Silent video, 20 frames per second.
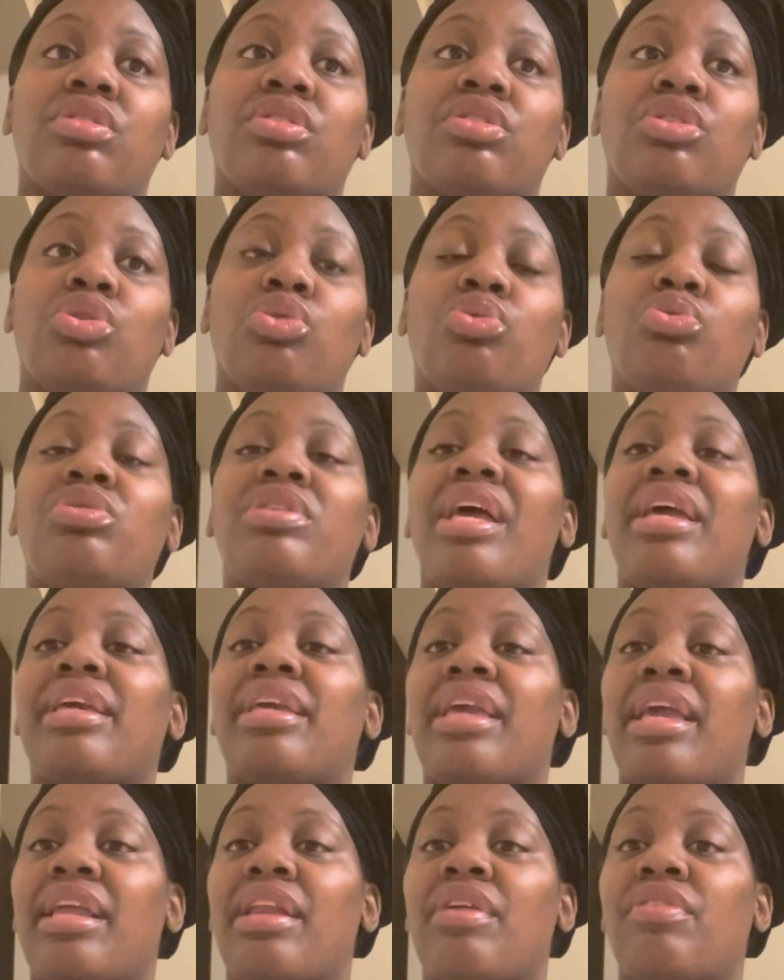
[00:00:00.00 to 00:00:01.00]
You take
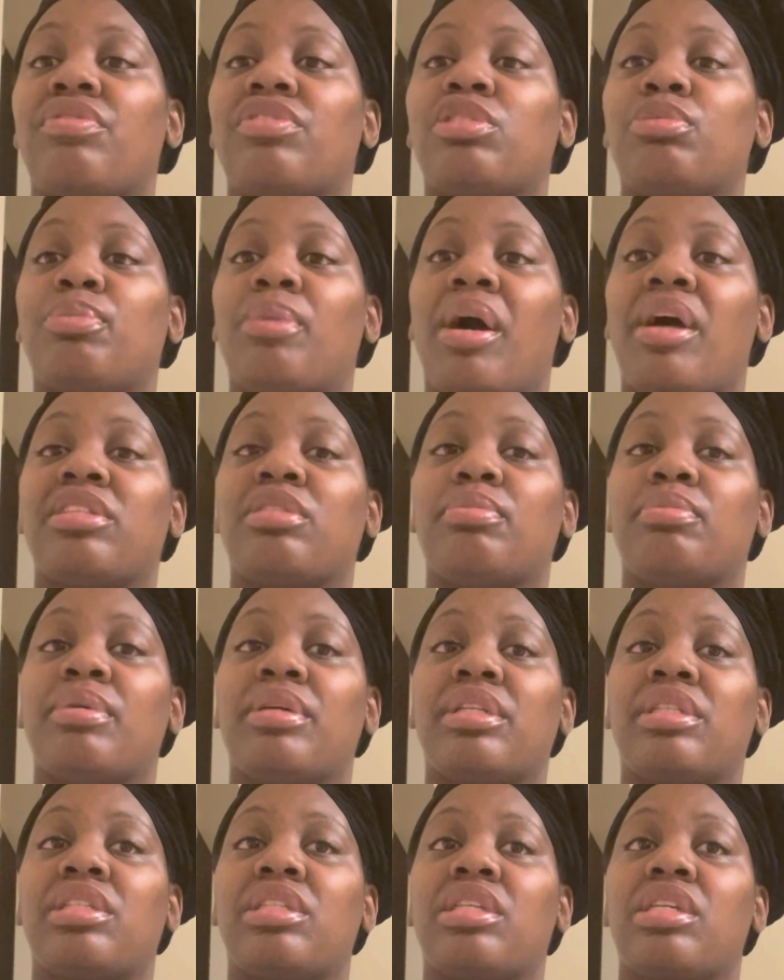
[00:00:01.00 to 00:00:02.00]
care of the
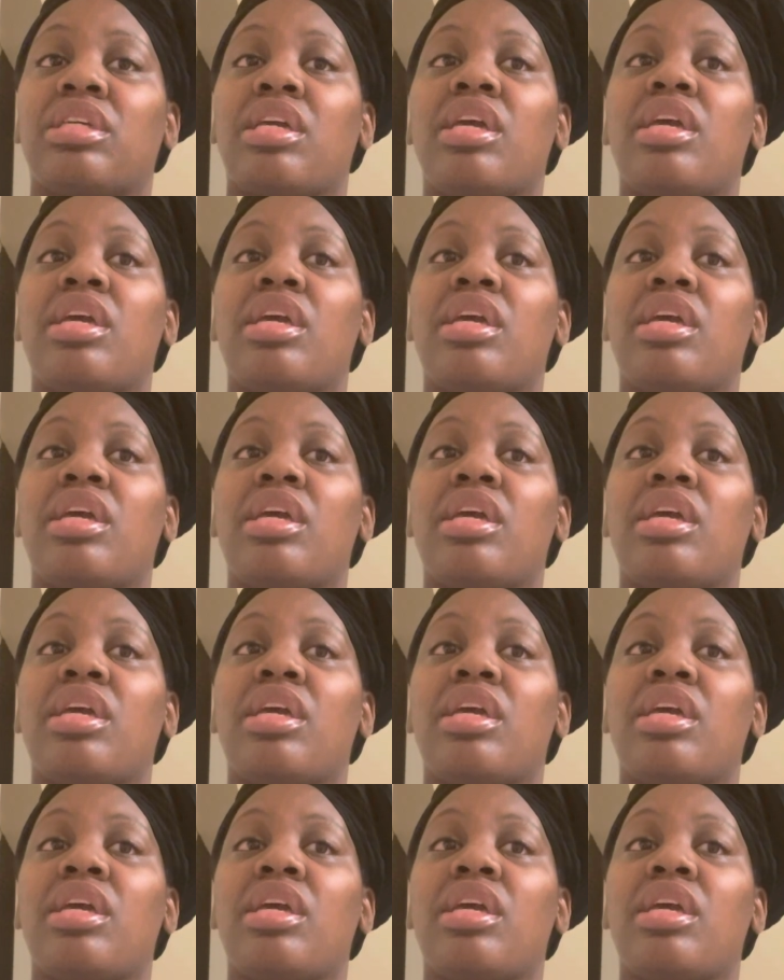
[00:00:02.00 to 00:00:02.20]
responsibility.